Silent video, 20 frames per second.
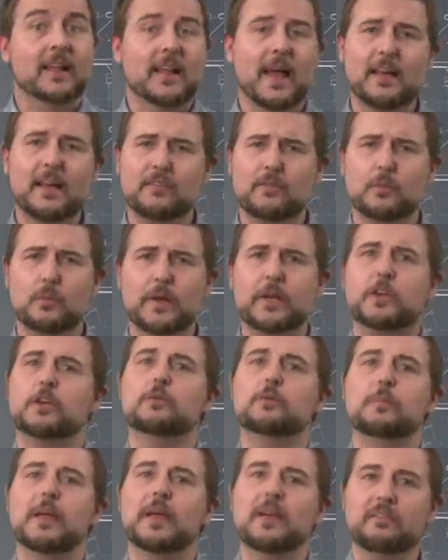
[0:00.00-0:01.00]
Last week,
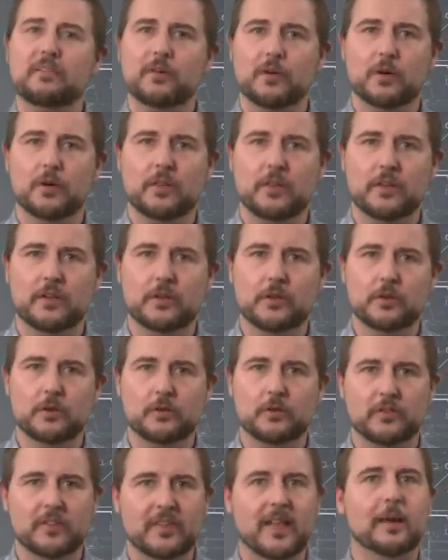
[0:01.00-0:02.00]
you may have heard the
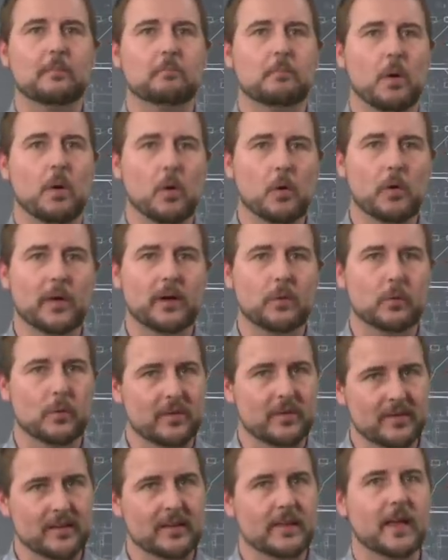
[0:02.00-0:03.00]
news that Boeing
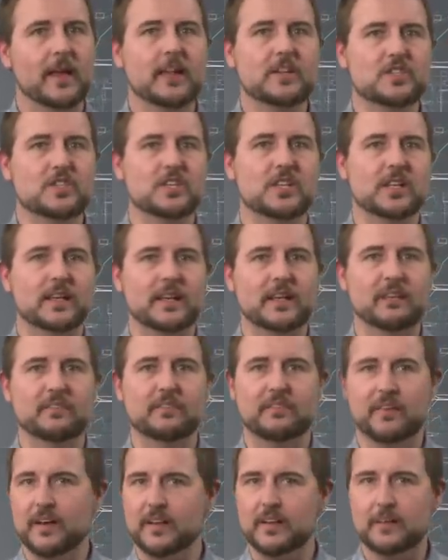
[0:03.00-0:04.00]
was allegedly
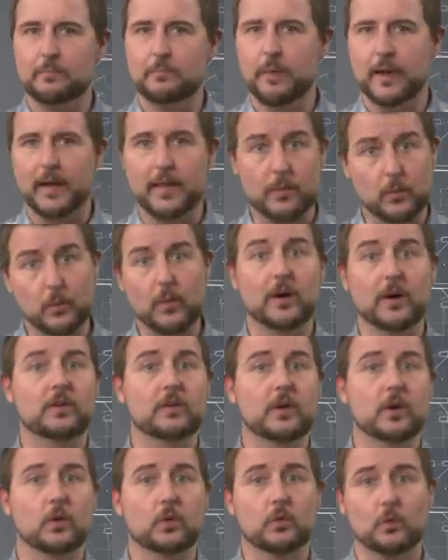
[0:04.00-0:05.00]
infected by the
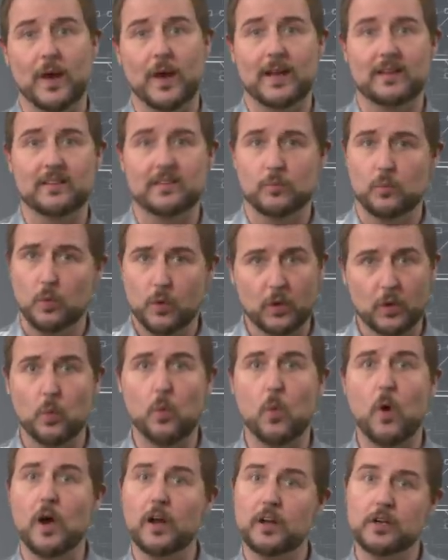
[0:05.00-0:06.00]
well-known ransomware
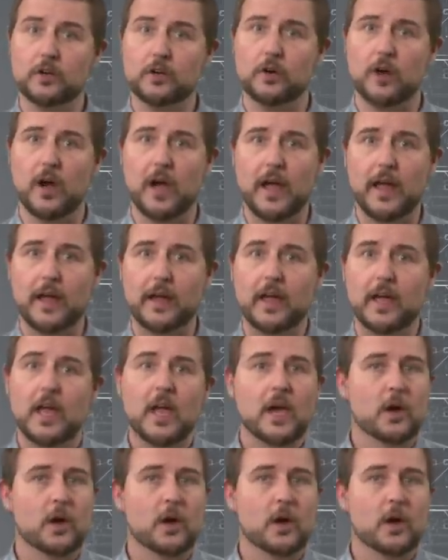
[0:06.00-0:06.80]
WannaCry,